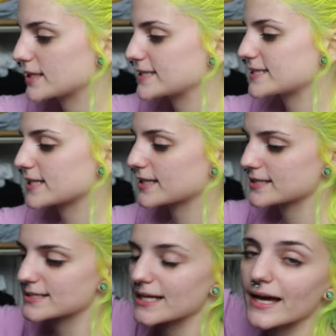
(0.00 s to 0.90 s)
This
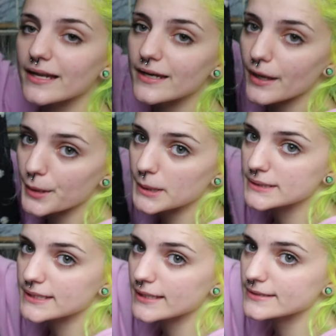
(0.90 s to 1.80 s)
is another
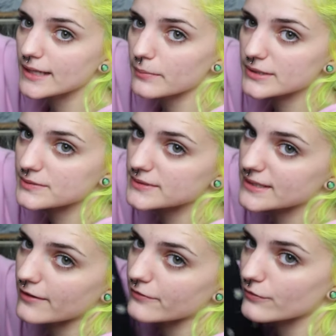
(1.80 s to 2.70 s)
tank top. This one's
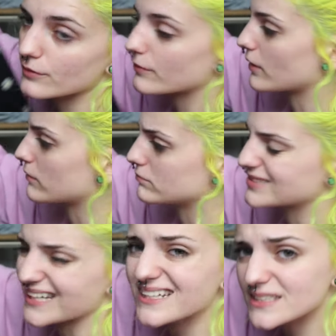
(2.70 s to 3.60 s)
got little
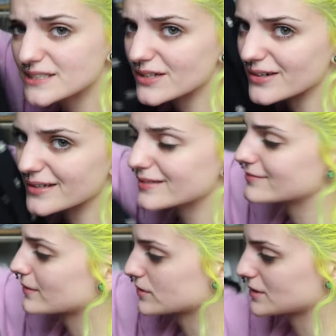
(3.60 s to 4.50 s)
daisies on it.
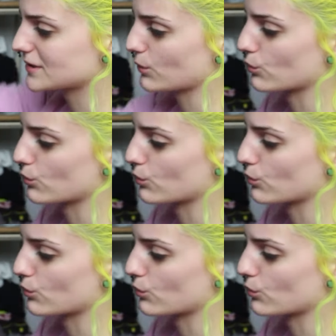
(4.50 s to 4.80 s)
I was gonna say